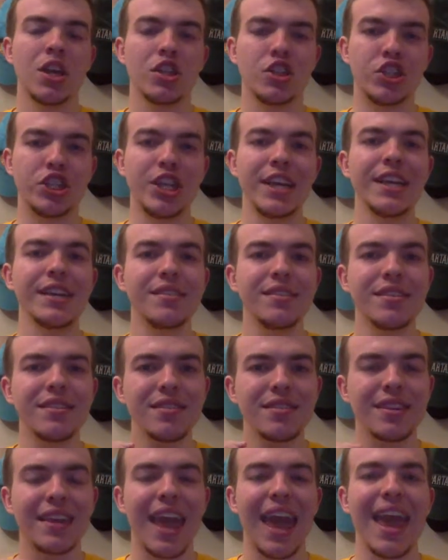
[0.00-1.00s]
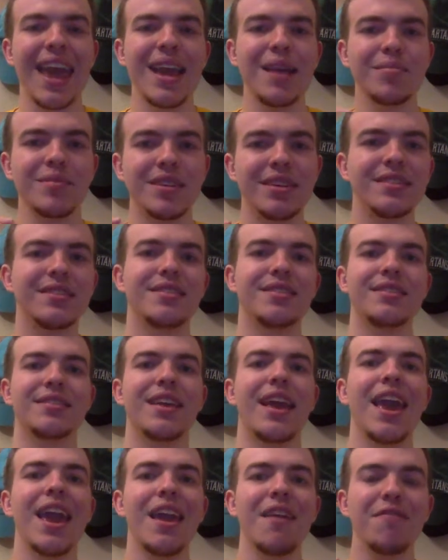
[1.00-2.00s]
Jesus came to
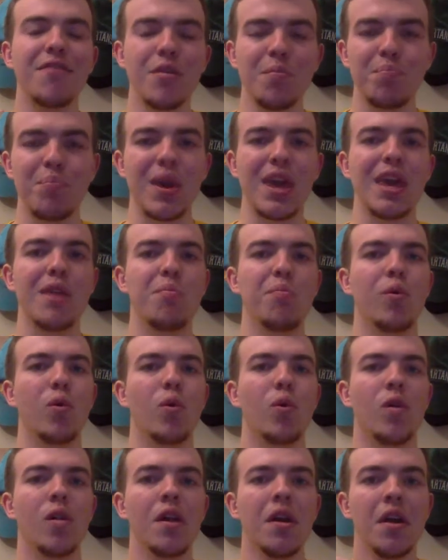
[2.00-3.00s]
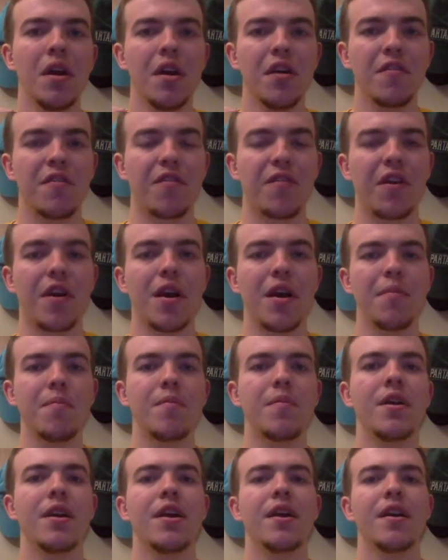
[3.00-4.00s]
save the people
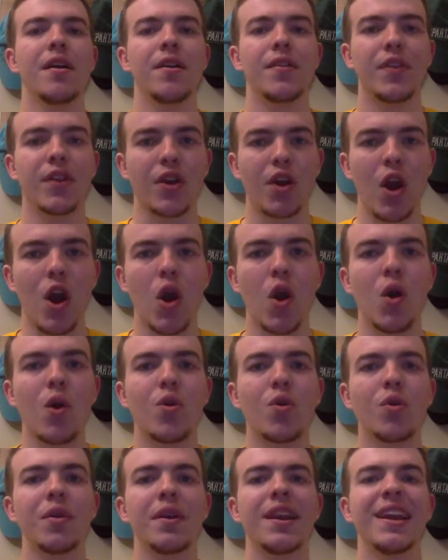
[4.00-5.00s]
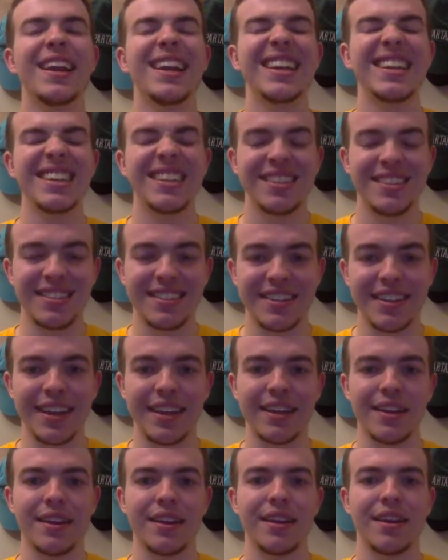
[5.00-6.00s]
from their own
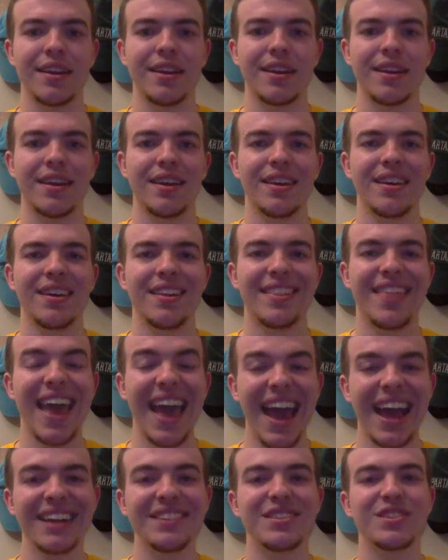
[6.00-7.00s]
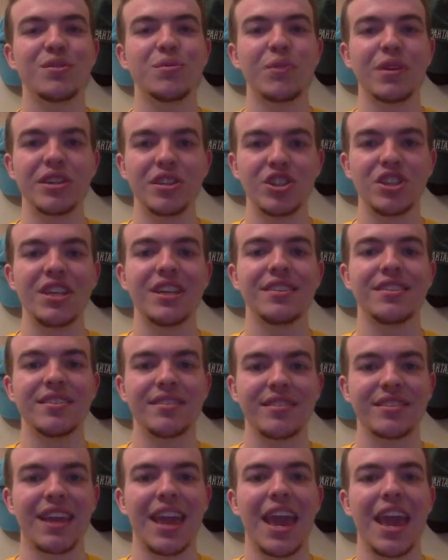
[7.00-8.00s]
sin. That's what
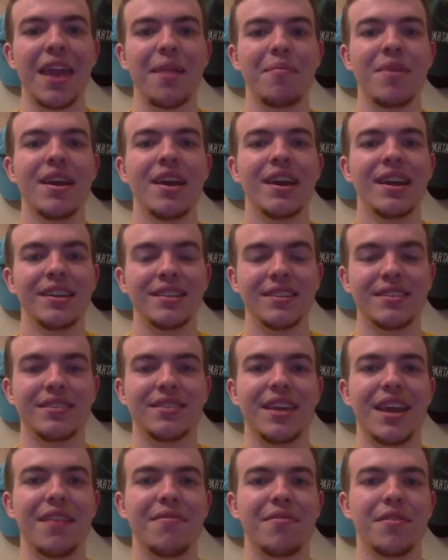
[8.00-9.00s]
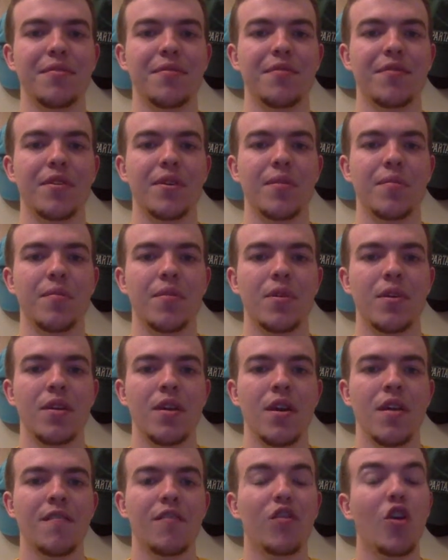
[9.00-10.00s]
Jesus came to save them from.
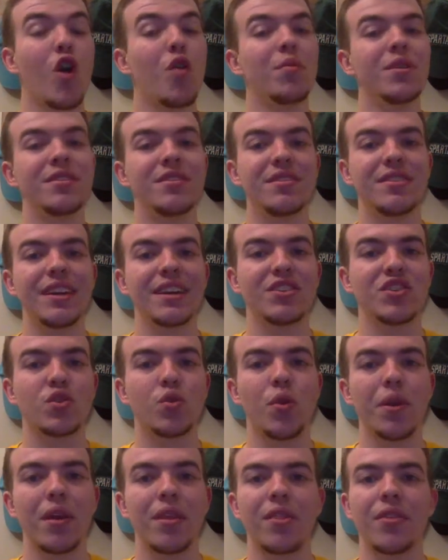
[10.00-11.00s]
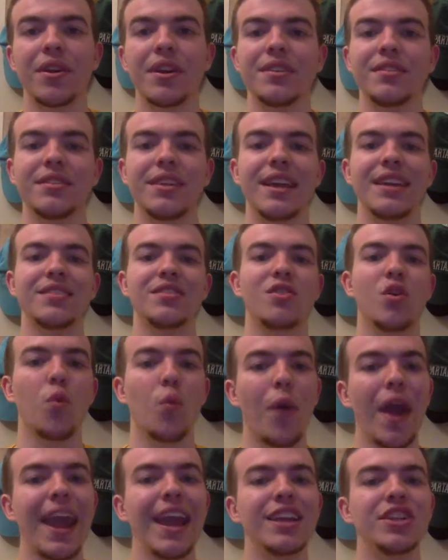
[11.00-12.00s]
Romans 6:23 states,
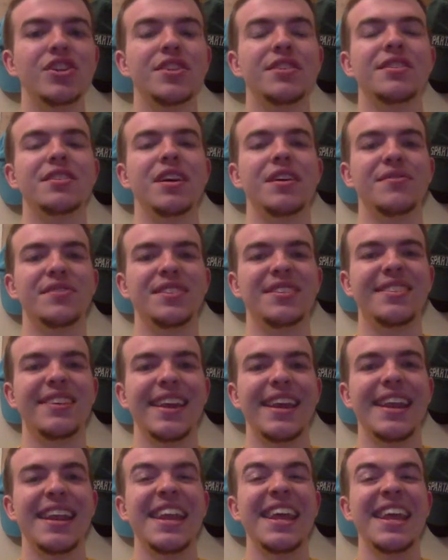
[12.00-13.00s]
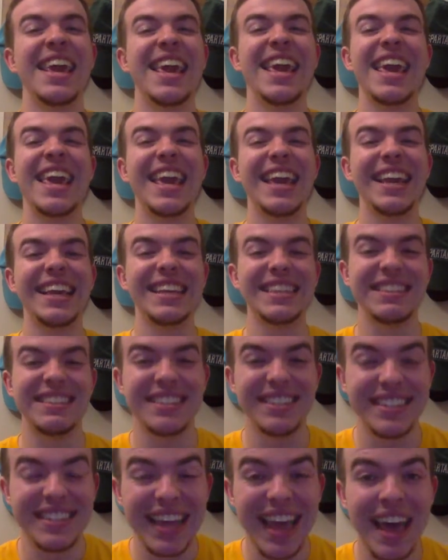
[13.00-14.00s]
wages of sin is
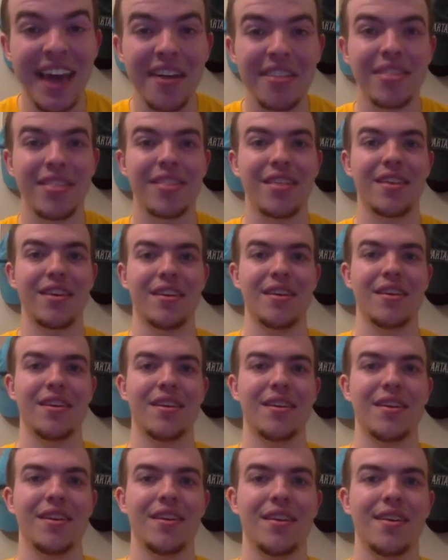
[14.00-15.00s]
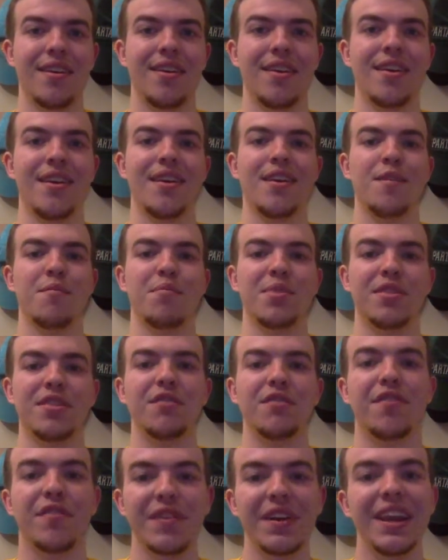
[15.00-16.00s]
death, but the
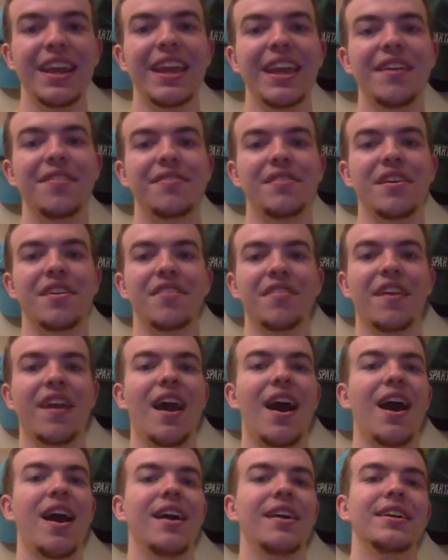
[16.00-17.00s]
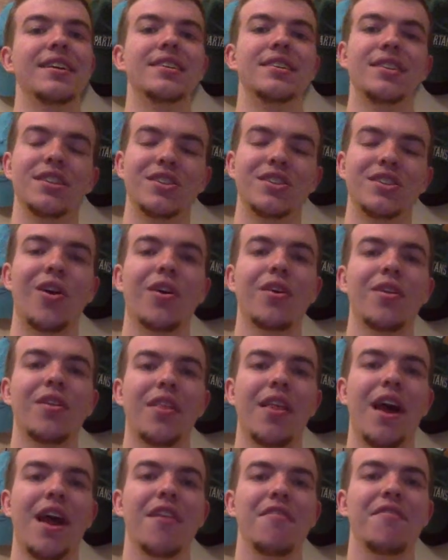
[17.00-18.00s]
free gift of God is eternal
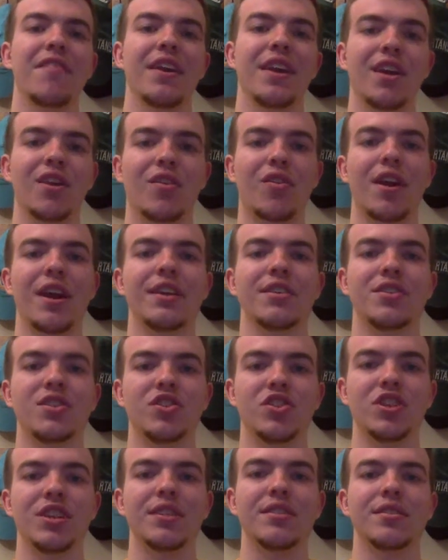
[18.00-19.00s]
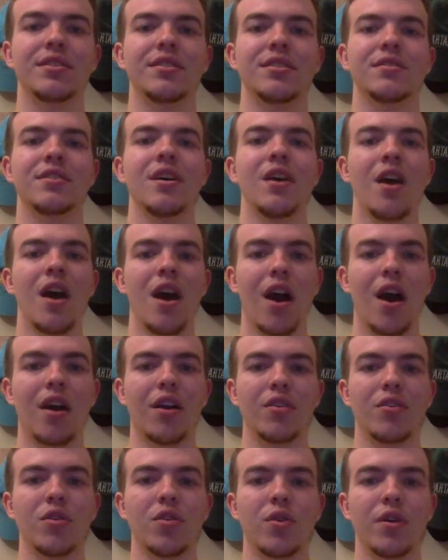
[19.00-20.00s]
life in Christ Jesus
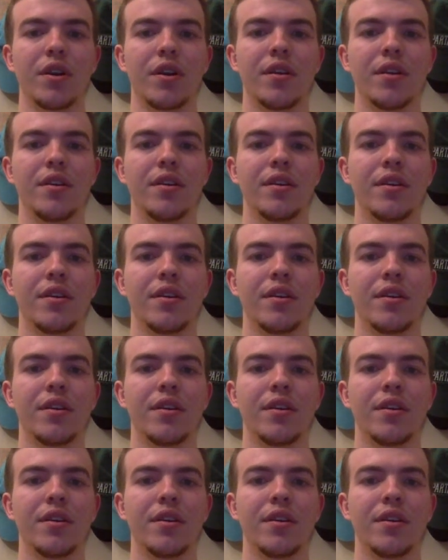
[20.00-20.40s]
our Lord."